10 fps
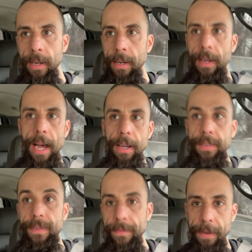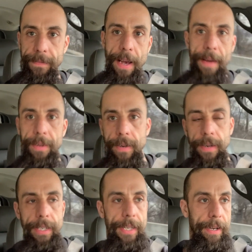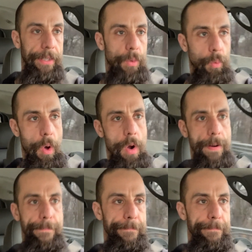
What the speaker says: Now it's 55 degrees out. It's warm.